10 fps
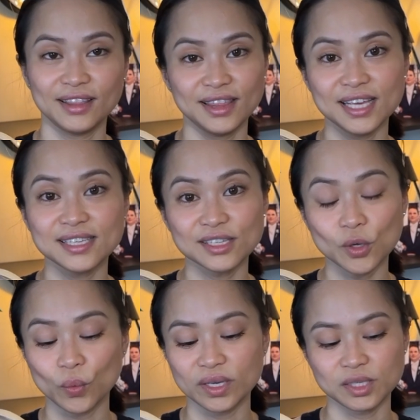This has
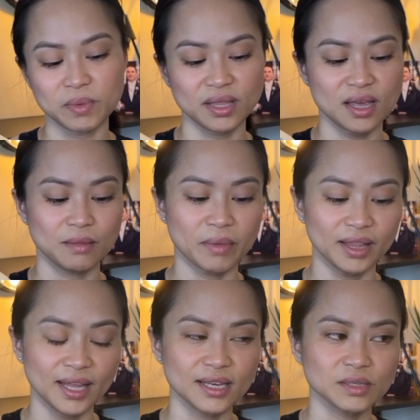always been in my
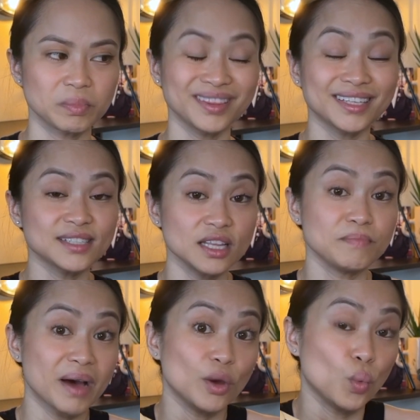list, but not in
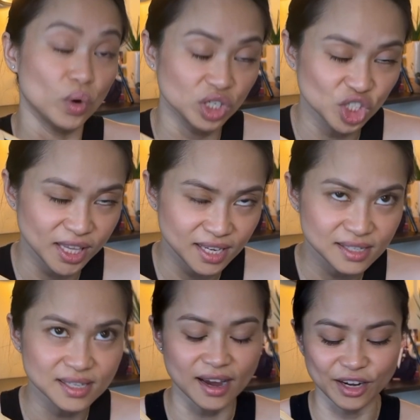my wish
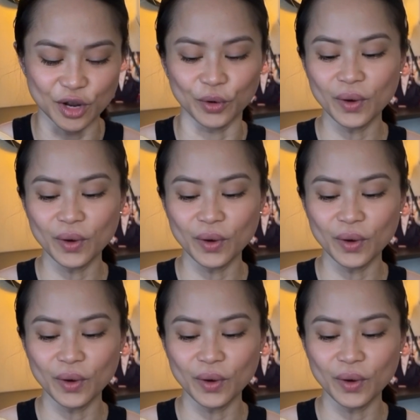list, I know,